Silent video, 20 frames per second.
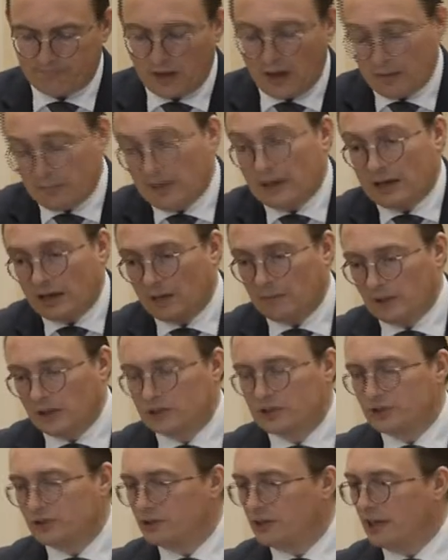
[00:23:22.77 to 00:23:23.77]
making
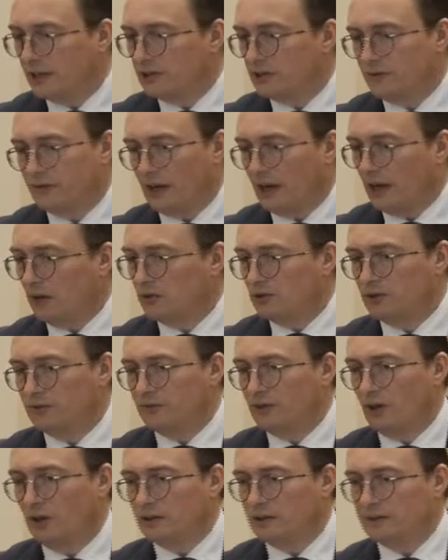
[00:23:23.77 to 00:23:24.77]
merchandise of the house of
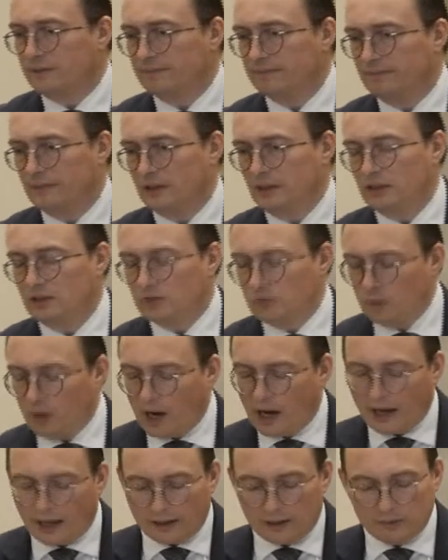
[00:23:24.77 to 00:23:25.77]
God.
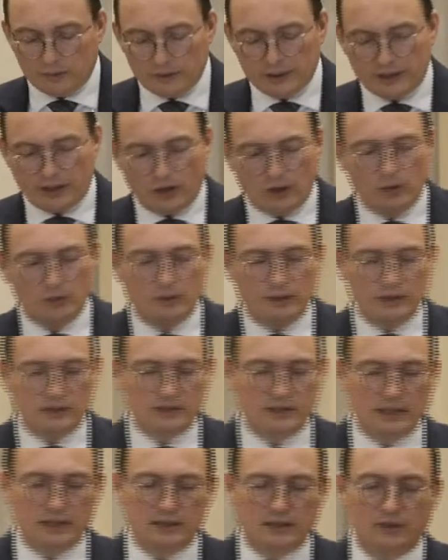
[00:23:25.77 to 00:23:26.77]
While we know, and it
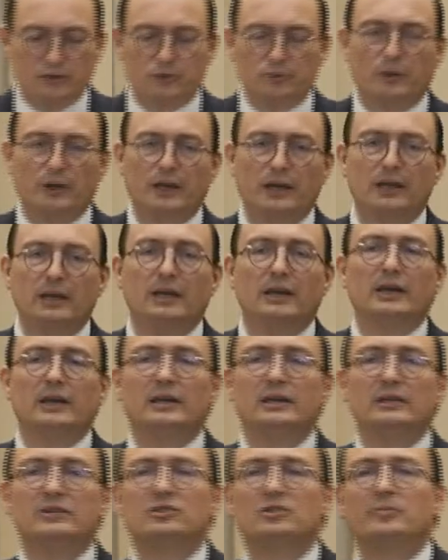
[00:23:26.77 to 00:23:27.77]
says elsewhere,
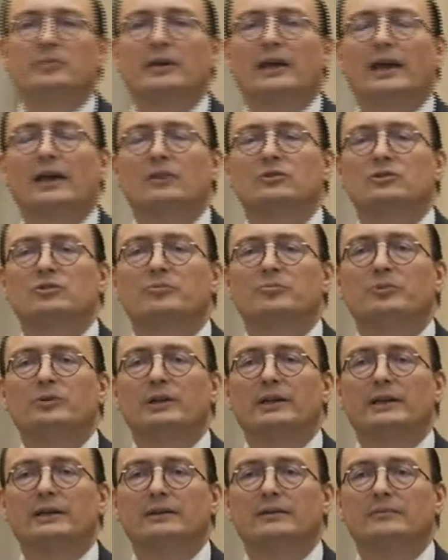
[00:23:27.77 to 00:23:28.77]
it is to be a house of
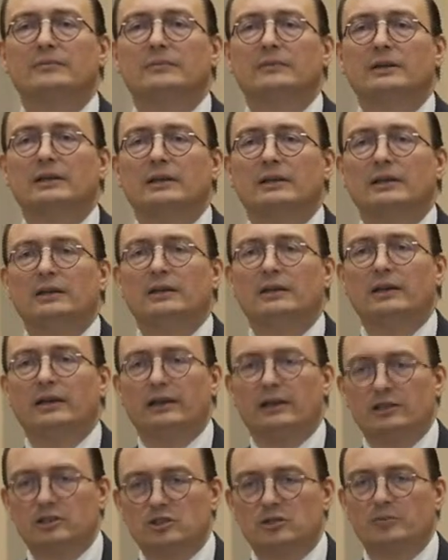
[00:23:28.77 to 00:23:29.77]
prayer. It
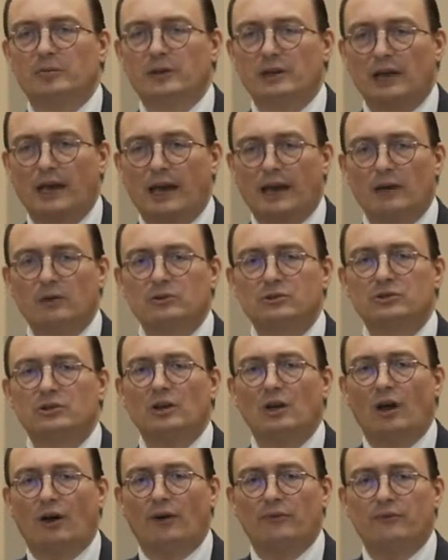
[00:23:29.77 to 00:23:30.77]
is to be a house
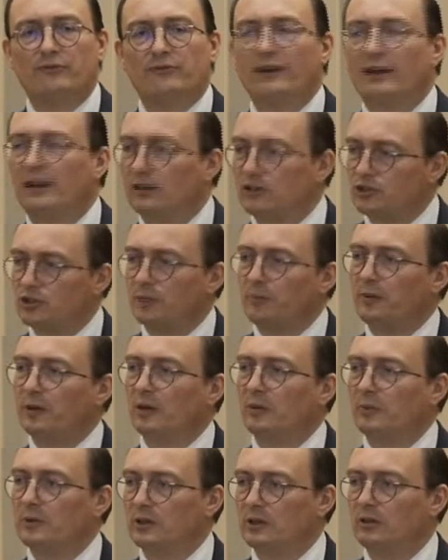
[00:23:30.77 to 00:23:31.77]
of
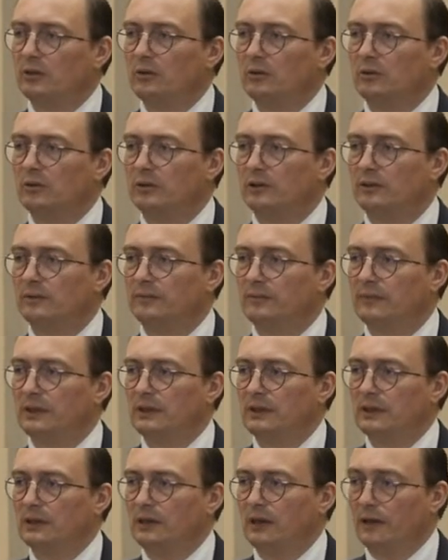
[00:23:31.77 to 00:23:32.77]
fellowshipping with the Lord.
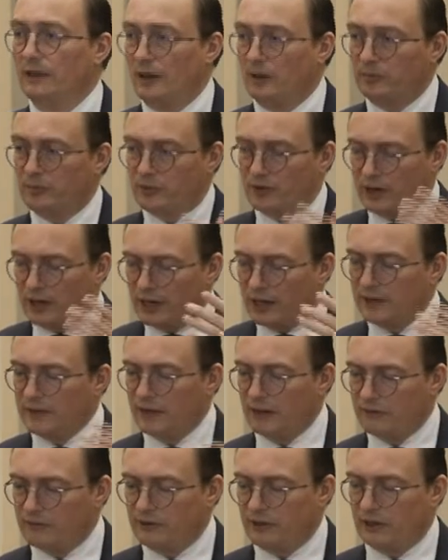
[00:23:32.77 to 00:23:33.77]
And that prayer and
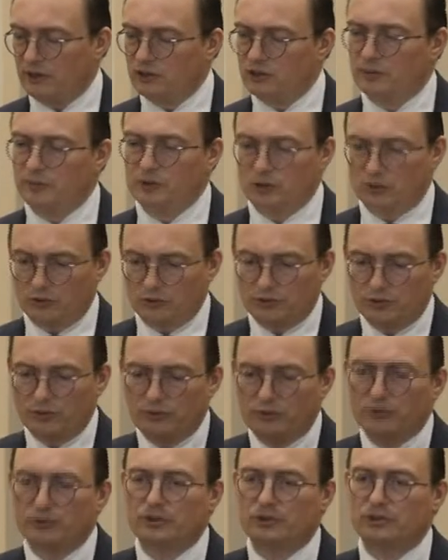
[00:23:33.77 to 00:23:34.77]
that fellowship is also
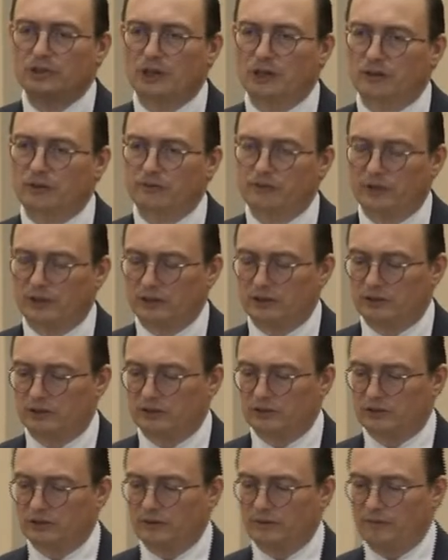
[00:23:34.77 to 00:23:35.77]
through the sacrifices,